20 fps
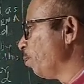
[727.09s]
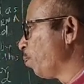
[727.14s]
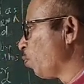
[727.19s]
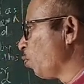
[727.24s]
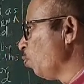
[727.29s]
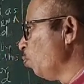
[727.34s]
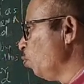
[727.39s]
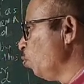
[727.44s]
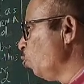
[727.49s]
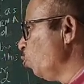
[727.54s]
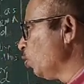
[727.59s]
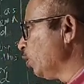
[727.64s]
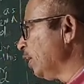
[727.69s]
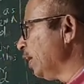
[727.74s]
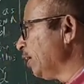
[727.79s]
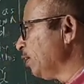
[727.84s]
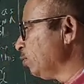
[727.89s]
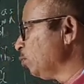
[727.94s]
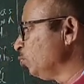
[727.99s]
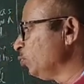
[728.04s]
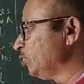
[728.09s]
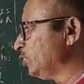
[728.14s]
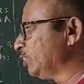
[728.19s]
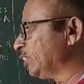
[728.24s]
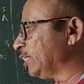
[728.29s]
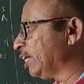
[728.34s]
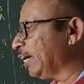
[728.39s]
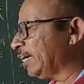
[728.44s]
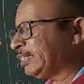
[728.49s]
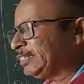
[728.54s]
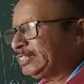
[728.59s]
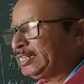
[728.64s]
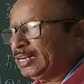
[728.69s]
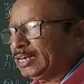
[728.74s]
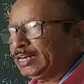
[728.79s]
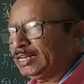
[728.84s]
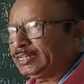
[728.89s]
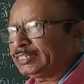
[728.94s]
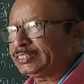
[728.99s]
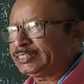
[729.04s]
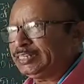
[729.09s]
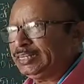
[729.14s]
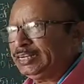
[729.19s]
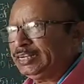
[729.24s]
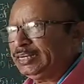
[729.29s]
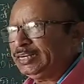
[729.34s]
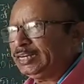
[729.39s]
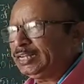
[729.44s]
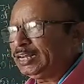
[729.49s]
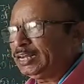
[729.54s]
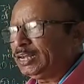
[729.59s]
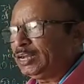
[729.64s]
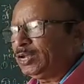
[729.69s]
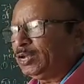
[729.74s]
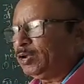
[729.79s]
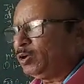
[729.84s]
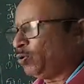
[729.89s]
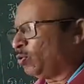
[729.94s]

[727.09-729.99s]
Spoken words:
promoter to structural gene